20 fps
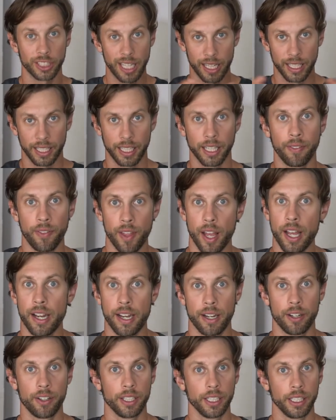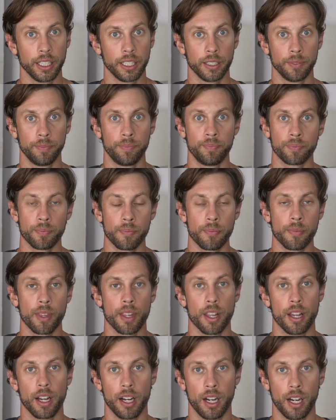kind of get that area
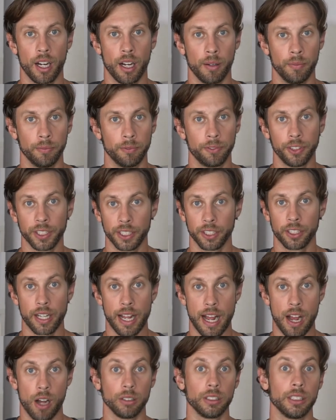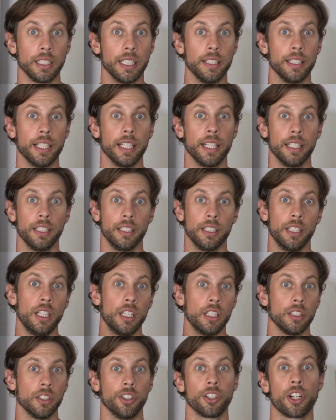figured out and then
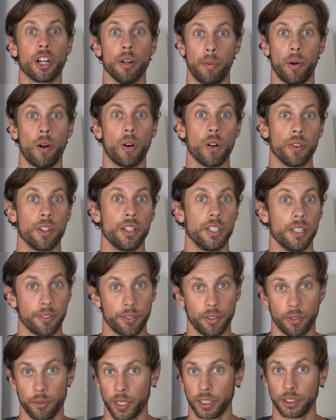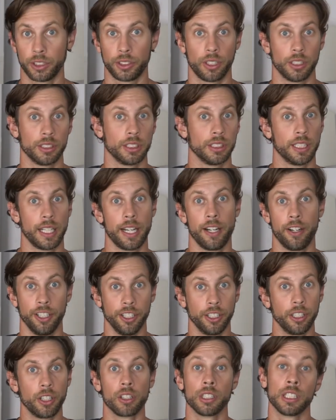look up all the different restaurants in that area.
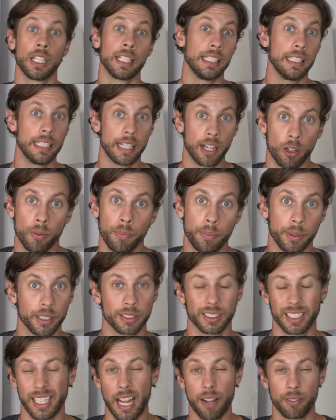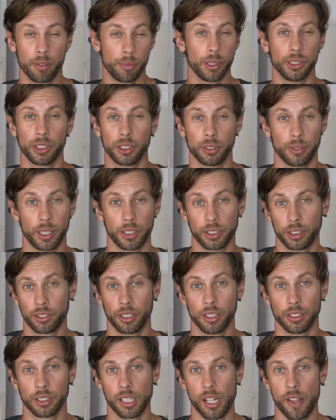You can go to like Yelp because they have a bunch of
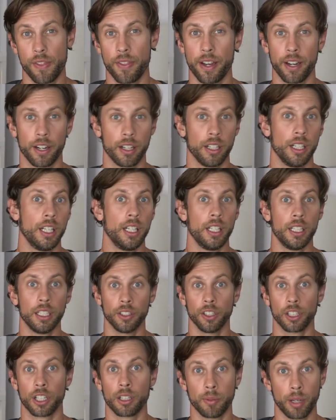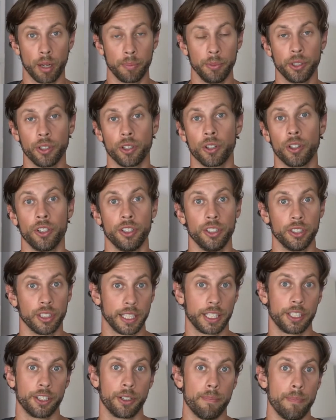restaurants on there. Look them up. You can go to do
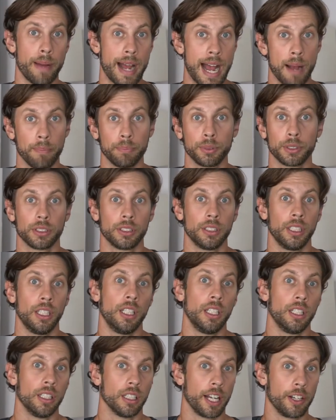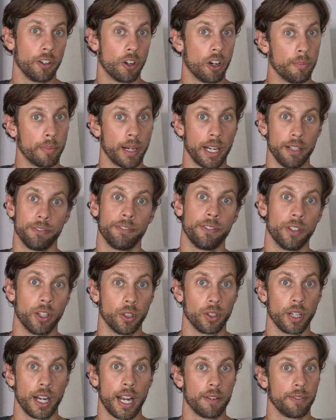like your maps. I know on my
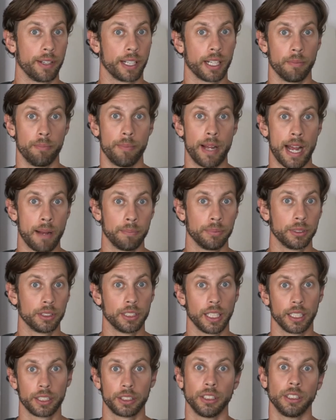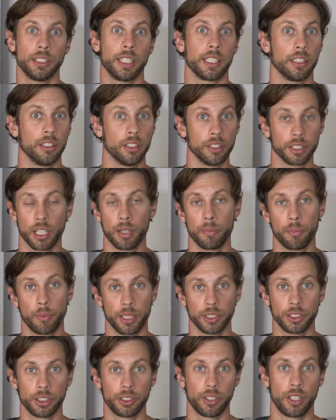phone I have like a maps section. I can look up
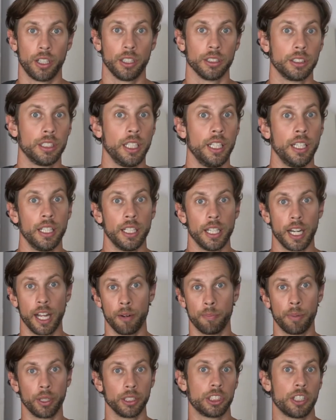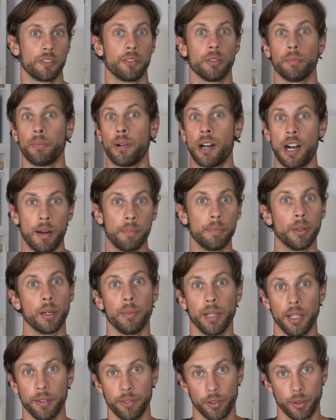restaurants and a bunch of them pop
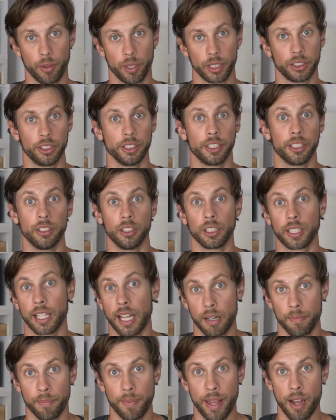up everywhere. So you can look at them